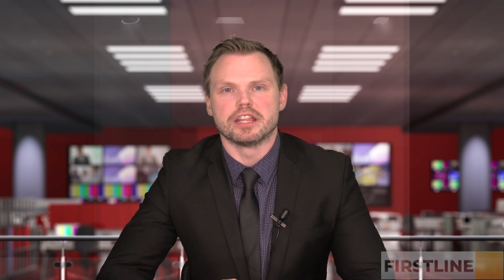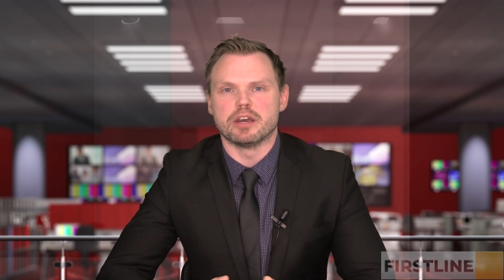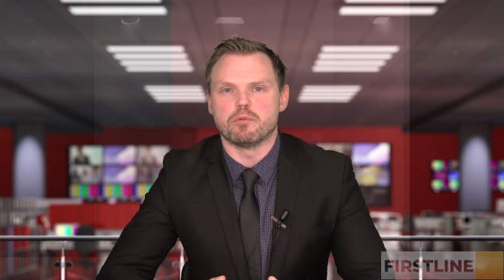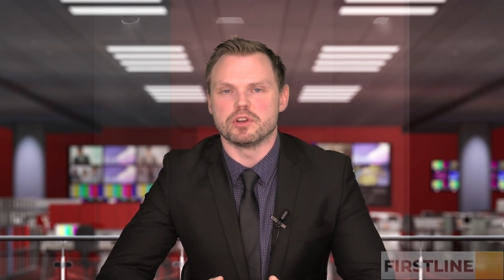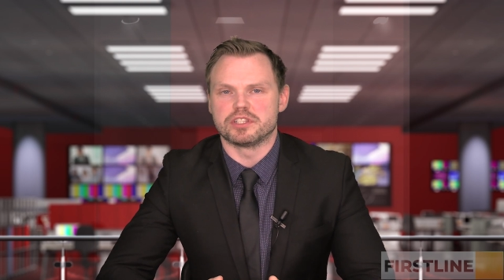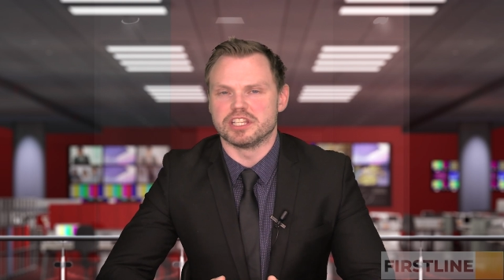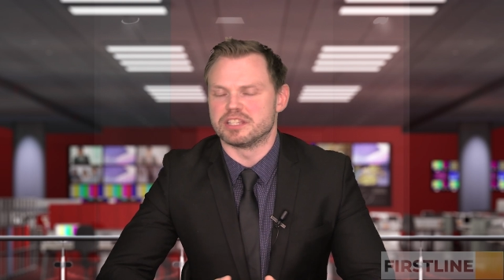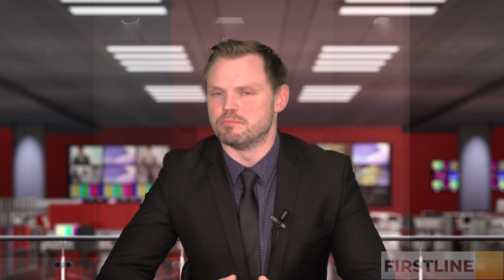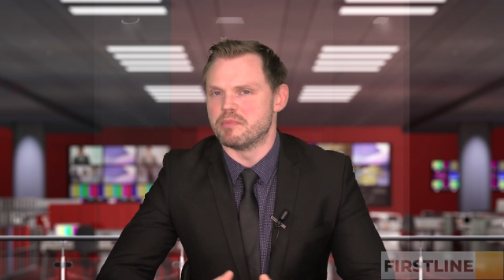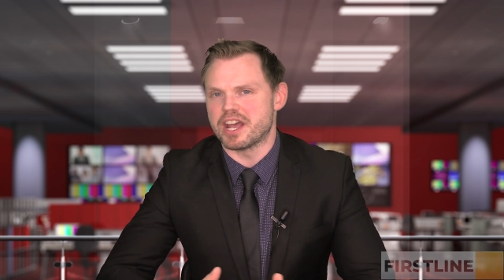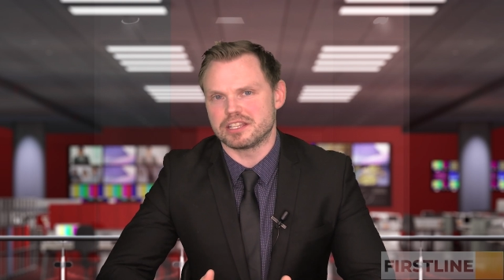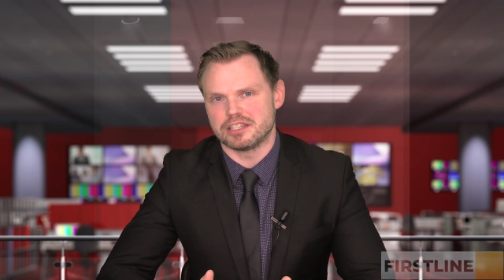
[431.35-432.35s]
there was this
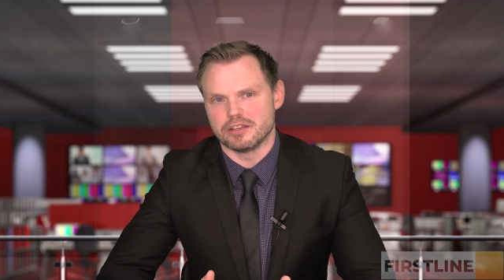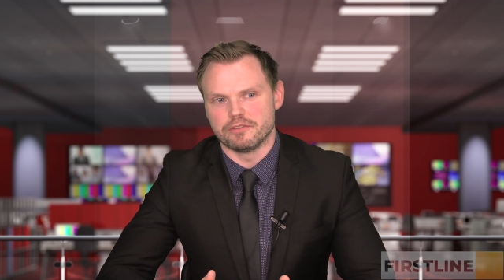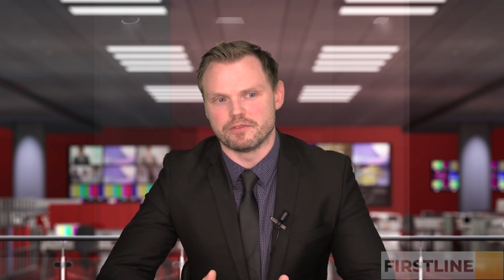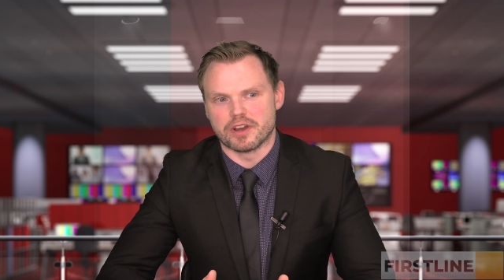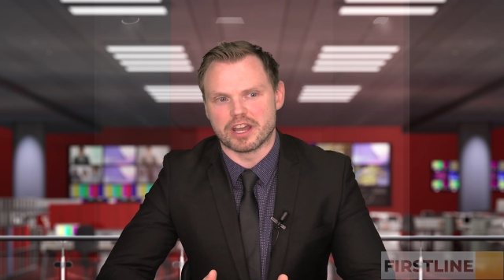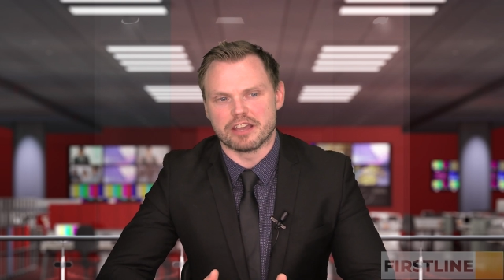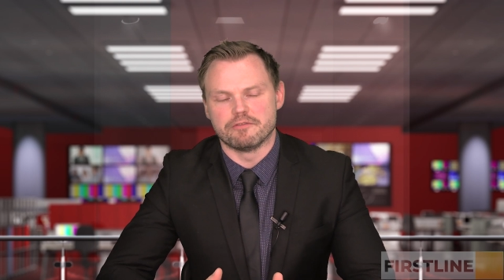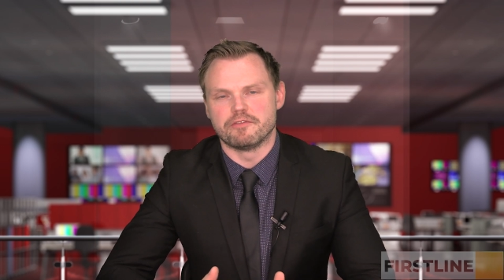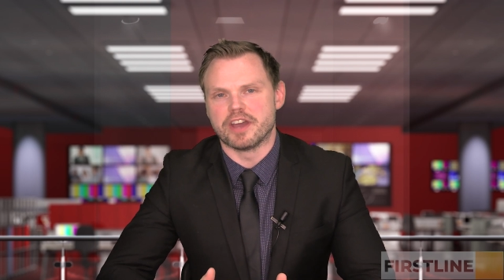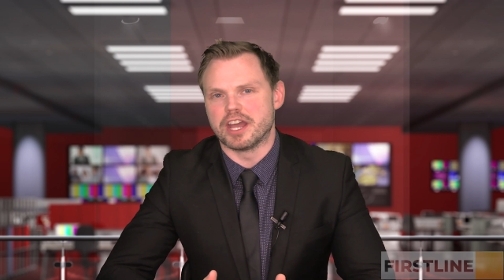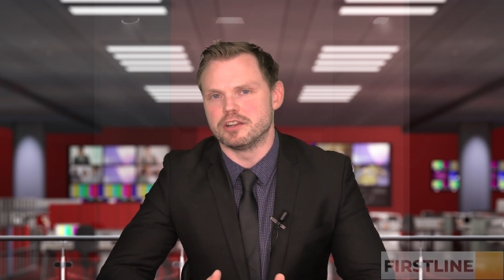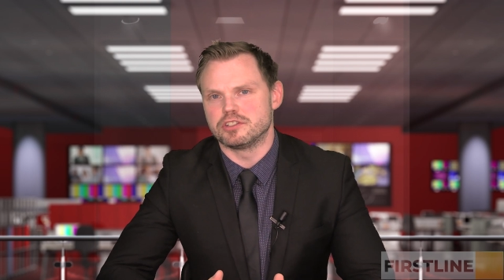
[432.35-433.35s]
massive
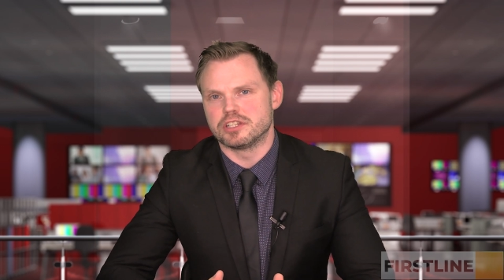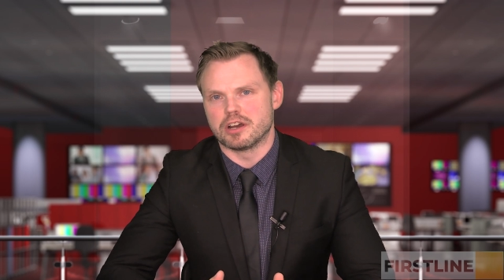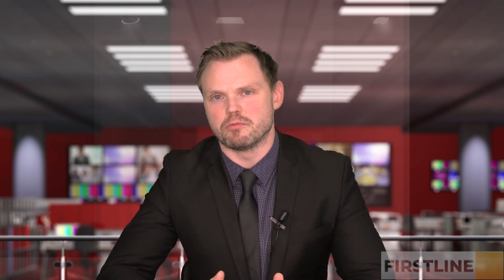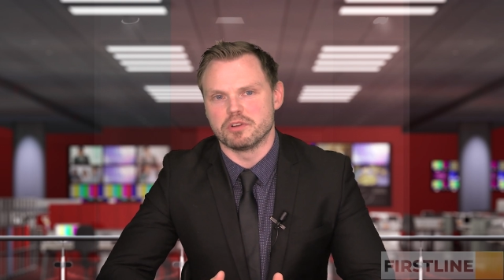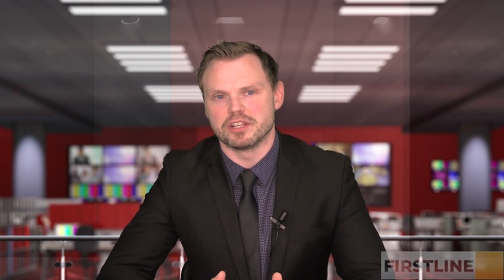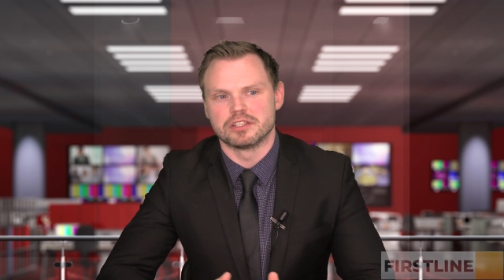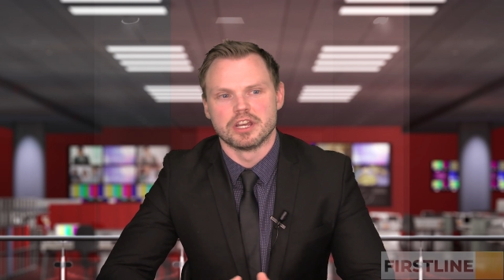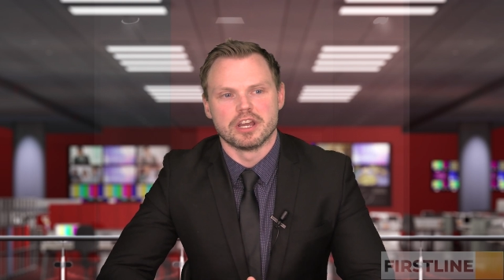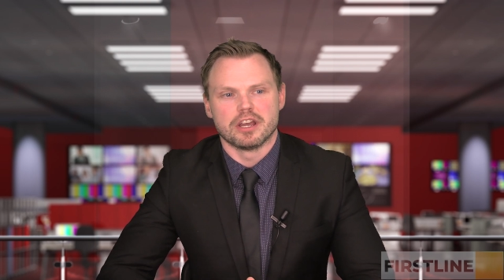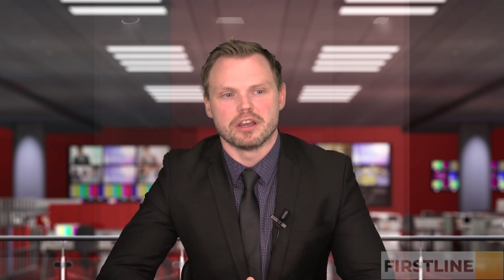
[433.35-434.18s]
event with